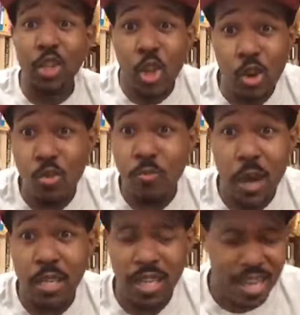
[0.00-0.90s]
are 2
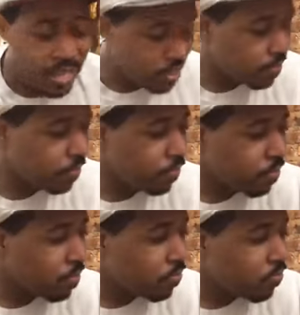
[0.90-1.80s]
monkeys,
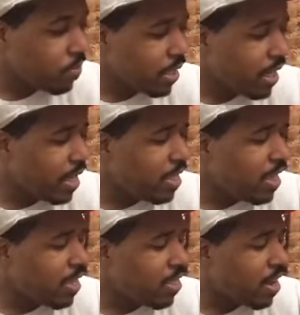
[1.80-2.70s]
and
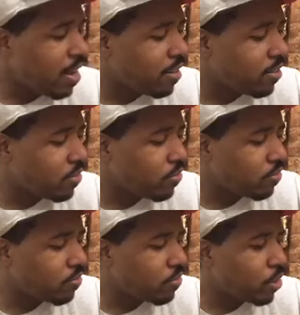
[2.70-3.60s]
then there's
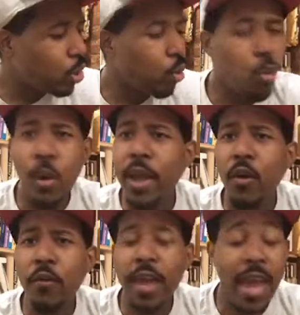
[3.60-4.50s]

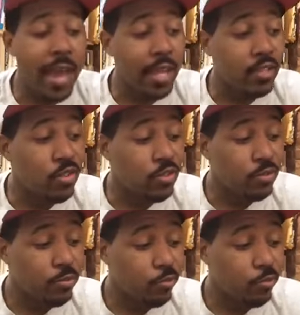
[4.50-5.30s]
12 hats.